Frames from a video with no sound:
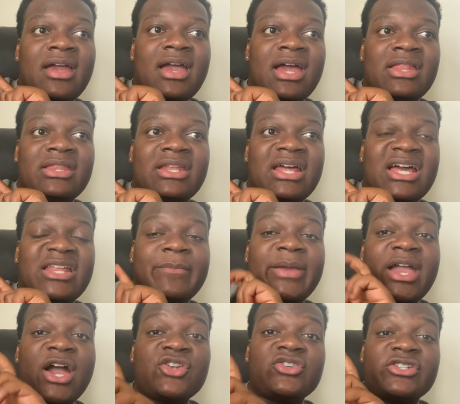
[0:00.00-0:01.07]
And then I had to pay
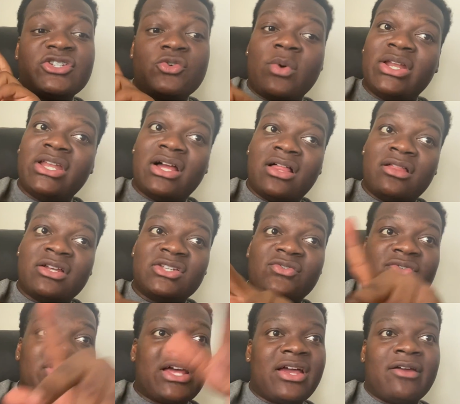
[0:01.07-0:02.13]
$120
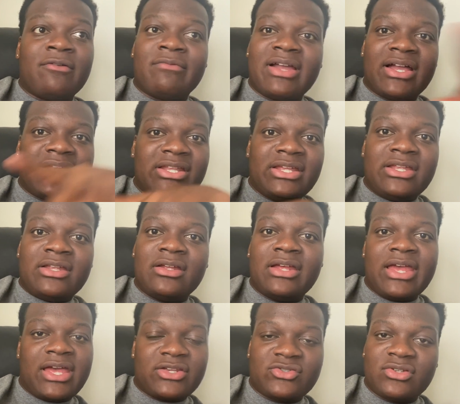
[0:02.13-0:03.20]
for that raggedy
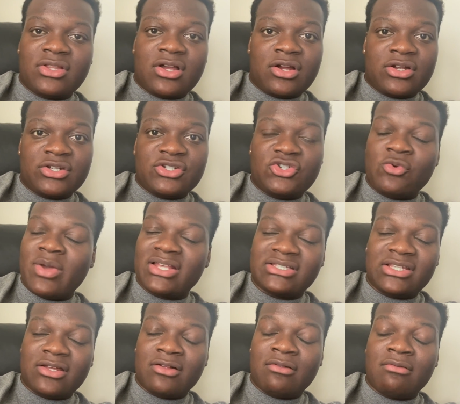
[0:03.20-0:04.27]
extra large
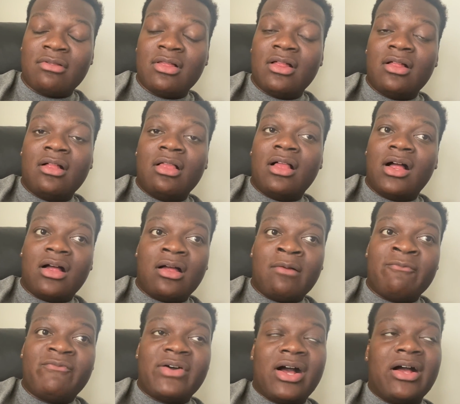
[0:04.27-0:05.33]
2XL
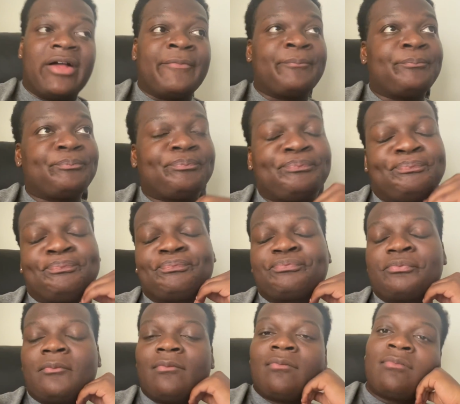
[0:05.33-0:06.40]
faja.
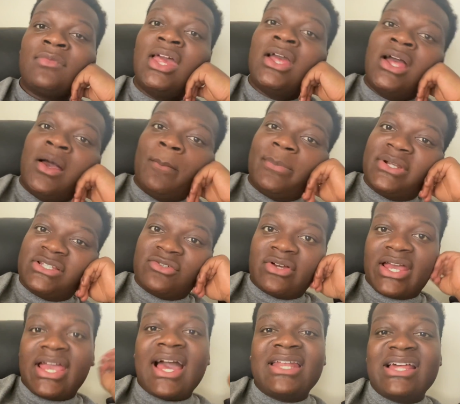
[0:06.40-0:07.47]
But it's
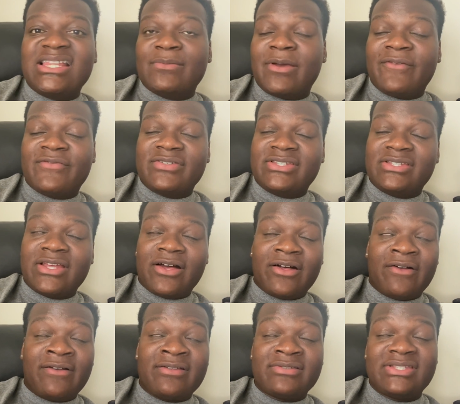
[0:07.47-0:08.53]
okay. I didn't have to pay for
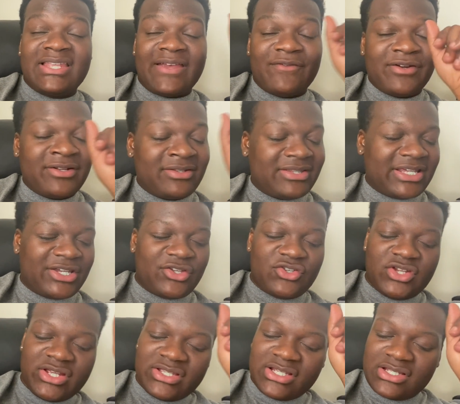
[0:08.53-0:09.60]
Cell Saver. Thank you,
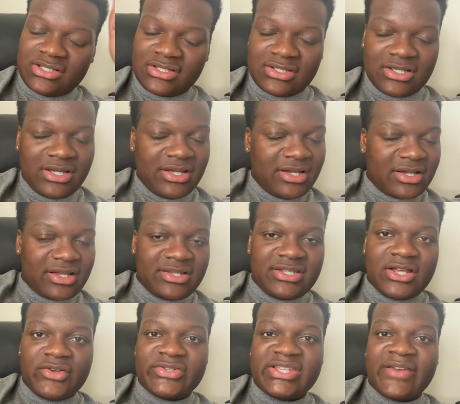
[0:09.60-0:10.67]
Jesus. Because
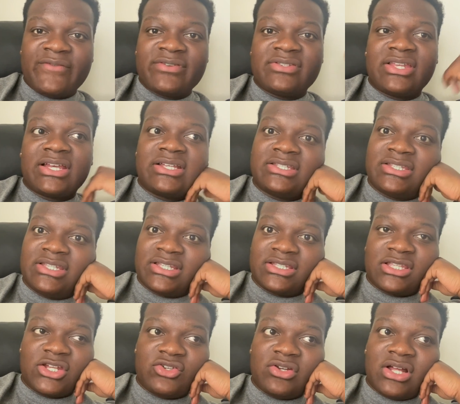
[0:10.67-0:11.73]
Cell Saver is like
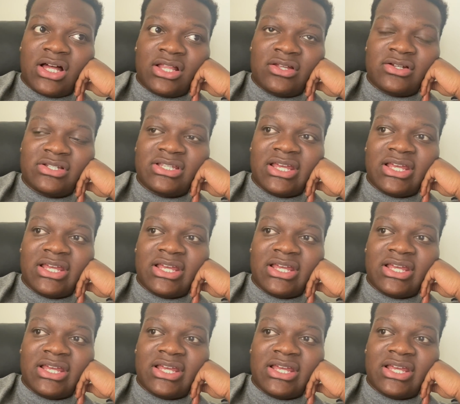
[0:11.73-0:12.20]
$600.